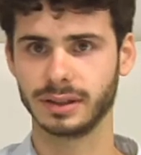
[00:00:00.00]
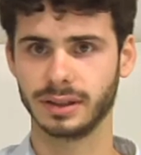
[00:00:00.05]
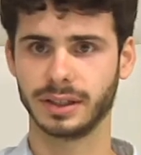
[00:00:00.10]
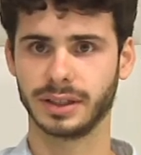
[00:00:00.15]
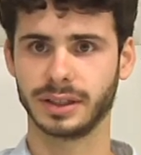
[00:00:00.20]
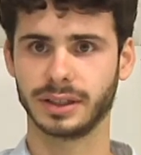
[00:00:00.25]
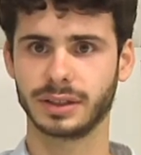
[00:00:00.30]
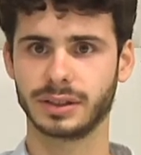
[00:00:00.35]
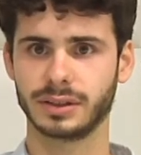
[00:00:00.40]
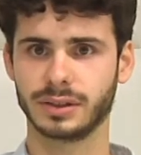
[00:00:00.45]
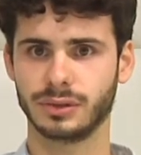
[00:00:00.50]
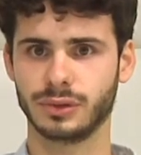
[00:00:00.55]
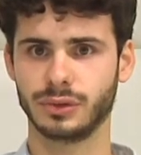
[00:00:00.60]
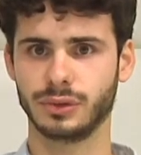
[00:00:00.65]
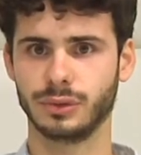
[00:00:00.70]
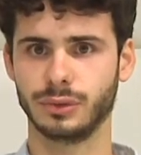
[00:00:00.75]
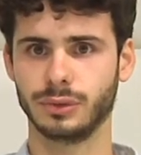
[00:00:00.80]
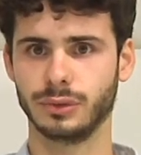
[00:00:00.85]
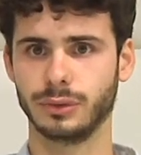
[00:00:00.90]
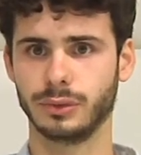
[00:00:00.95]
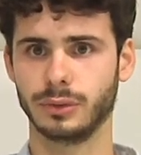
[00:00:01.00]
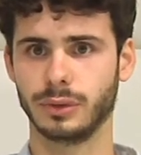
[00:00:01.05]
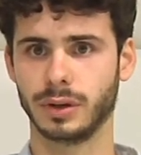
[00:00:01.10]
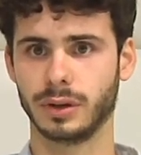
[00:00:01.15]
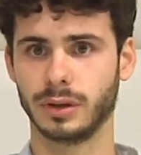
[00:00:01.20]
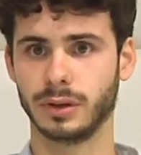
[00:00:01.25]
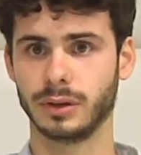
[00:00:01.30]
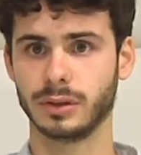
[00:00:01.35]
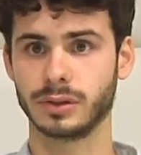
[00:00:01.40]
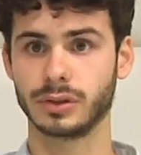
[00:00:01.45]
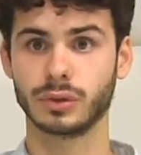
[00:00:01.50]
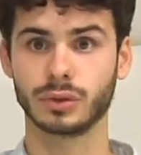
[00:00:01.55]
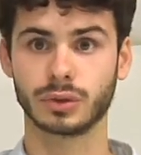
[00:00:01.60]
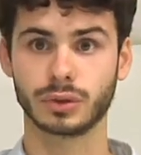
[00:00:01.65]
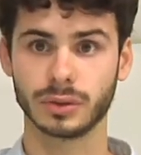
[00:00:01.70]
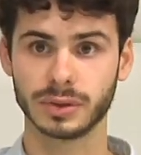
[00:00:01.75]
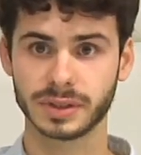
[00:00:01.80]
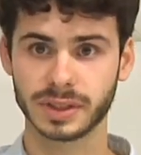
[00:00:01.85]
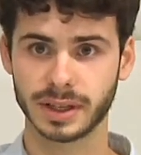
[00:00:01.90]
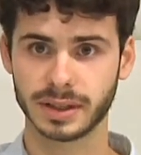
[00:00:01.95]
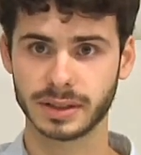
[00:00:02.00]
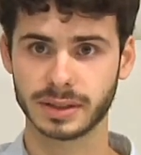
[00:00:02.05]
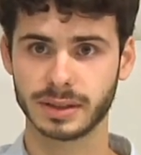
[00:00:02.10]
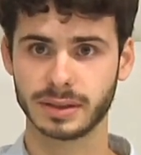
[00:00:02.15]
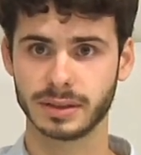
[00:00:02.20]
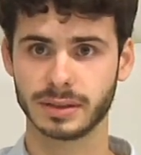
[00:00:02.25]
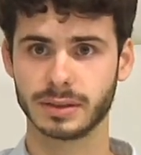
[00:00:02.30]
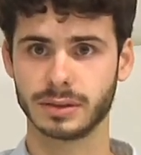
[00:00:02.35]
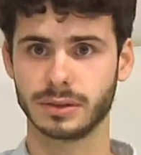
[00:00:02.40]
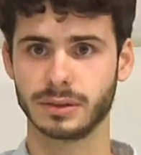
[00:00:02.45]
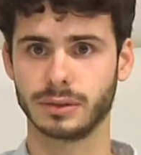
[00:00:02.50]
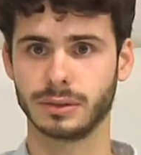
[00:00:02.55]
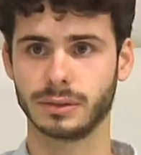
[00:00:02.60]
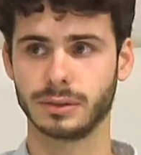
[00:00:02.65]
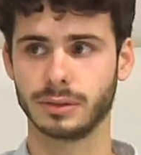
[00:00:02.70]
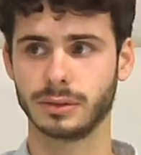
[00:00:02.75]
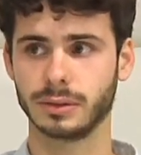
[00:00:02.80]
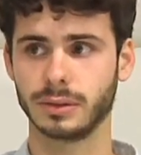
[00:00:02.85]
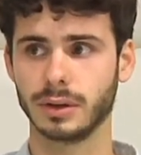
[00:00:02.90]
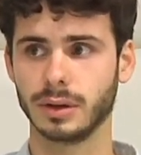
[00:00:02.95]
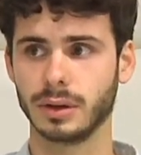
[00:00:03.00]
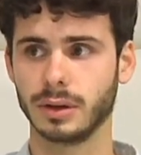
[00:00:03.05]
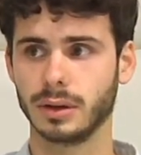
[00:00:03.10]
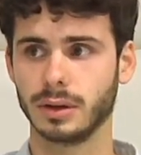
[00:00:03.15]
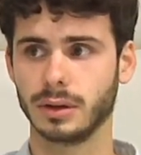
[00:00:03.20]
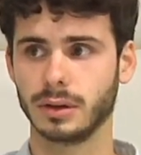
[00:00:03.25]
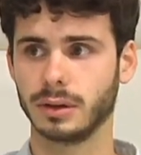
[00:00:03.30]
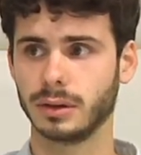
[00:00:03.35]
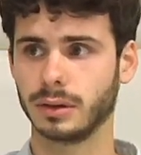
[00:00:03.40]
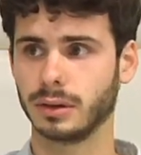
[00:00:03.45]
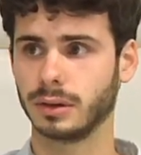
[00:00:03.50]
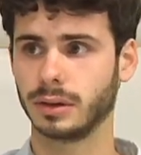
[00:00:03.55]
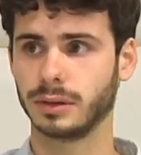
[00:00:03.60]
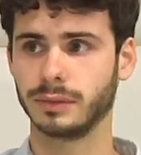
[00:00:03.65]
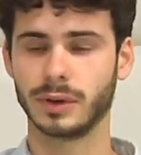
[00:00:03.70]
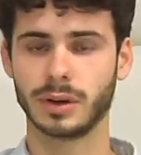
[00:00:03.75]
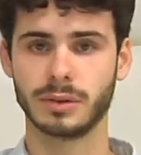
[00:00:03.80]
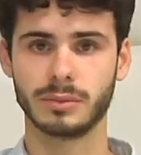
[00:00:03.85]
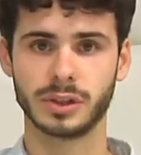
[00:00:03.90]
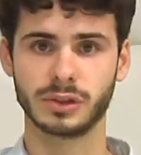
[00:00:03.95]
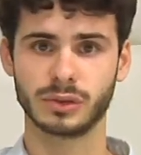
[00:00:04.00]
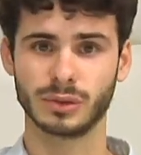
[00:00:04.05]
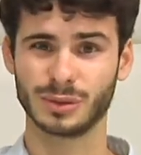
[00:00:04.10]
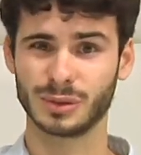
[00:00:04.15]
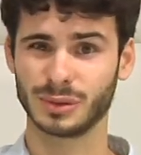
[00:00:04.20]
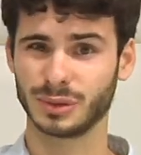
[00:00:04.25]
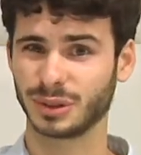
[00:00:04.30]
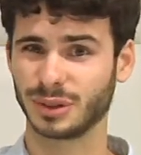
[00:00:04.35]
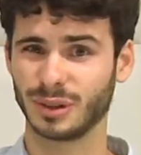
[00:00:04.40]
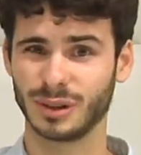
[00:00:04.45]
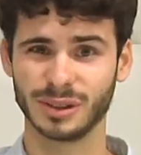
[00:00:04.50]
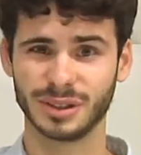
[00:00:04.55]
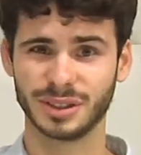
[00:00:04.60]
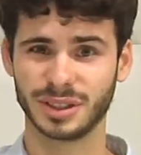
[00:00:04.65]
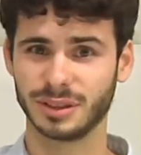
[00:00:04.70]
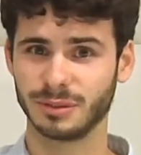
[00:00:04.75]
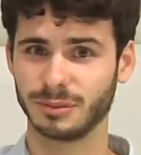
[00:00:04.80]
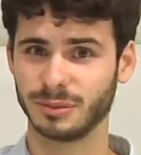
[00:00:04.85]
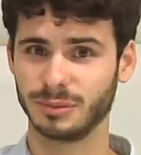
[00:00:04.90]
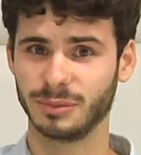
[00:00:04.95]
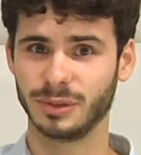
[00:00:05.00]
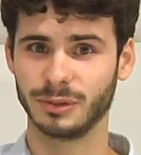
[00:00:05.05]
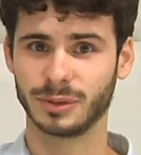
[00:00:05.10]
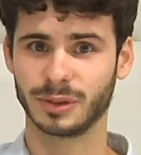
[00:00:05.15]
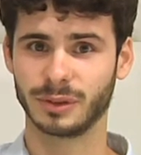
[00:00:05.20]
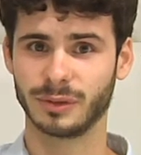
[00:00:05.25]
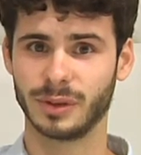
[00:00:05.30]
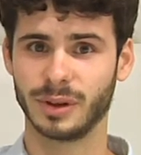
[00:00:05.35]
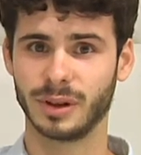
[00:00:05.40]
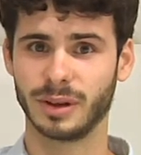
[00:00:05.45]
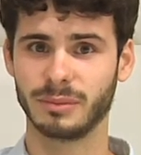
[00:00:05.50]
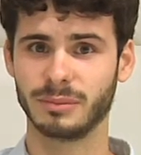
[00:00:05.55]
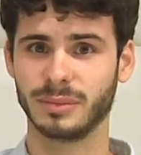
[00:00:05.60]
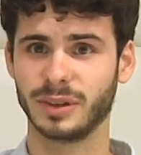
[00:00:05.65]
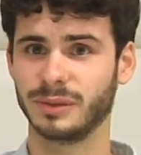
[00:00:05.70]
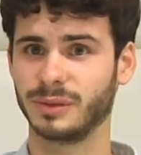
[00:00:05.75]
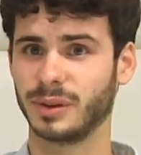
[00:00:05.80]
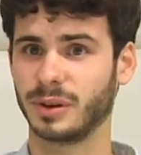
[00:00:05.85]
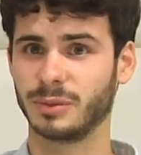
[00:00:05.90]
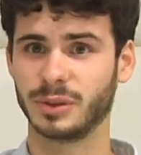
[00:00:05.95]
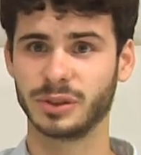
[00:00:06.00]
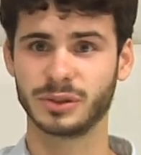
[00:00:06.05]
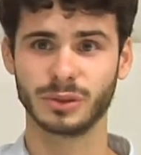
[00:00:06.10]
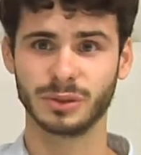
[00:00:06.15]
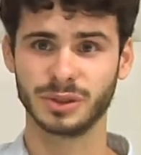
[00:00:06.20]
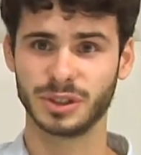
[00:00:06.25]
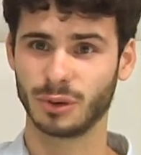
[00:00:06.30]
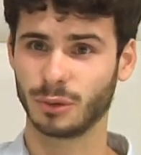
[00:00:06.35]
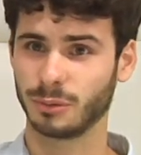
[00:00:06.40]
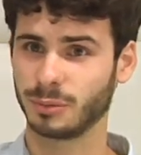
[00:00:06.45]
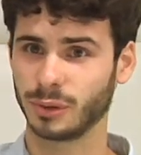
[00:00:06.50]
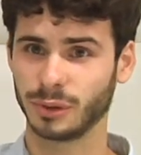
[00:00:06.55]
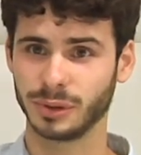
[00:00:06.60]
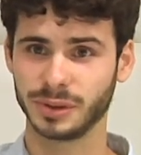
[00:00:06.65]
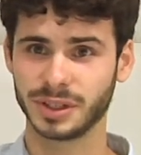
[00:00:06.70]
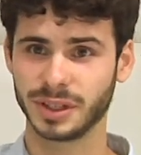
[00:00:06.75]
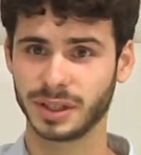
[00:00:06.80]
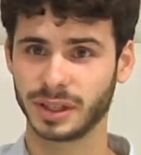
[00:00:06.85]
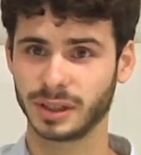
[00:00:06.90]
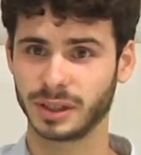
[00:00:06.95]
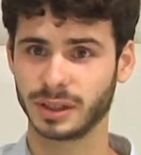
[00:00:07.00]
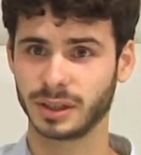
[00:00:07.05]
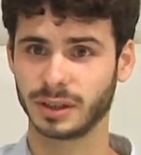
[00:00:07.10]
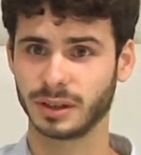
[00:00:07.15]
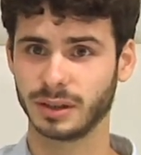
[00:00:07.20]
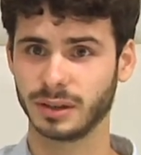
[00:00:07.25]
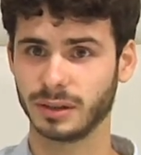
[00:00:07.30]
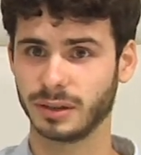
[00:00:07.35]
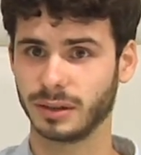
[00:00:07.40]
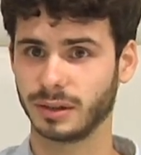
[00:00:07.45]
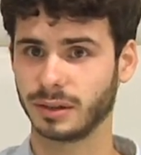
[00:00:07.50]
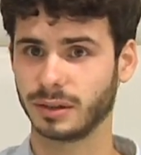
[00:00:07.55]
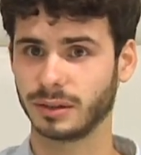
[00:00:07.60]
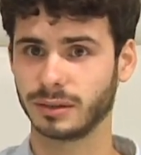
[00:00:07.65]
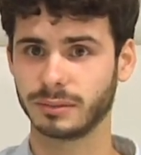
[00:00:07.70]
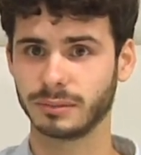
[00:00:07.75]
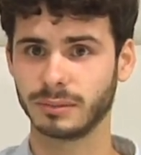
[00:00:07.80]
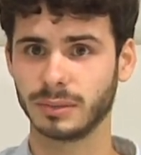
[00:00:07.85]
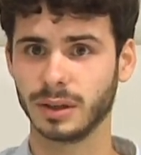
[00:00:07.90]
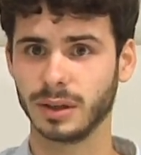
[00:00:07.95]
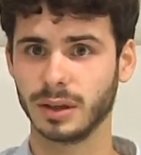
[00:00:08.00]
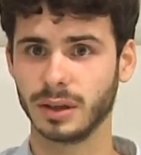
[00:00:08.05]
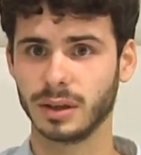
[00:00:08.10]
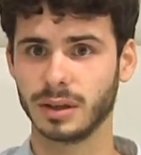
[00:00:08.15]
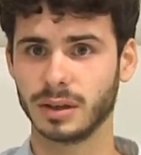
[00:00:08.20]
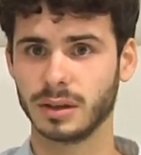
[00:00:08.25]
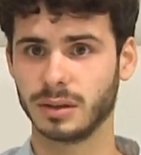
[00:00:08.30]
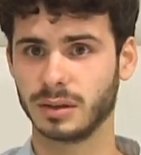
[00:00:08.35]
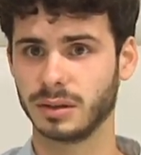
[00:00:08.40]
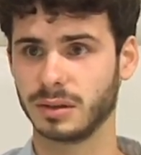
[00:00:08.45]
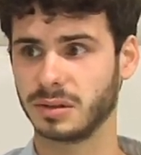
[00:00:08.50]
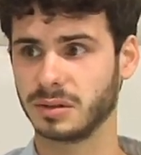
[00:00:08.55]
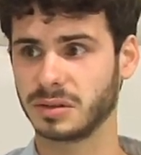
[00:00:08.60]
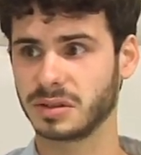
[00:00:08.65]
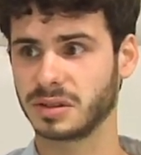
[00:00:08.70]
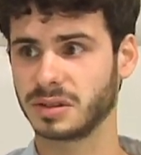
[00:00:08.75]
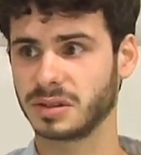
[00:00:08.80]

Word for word: linked to uh, social sciences. So uh, environmental sociology would be one of them, environmental geopolitics, um, uh,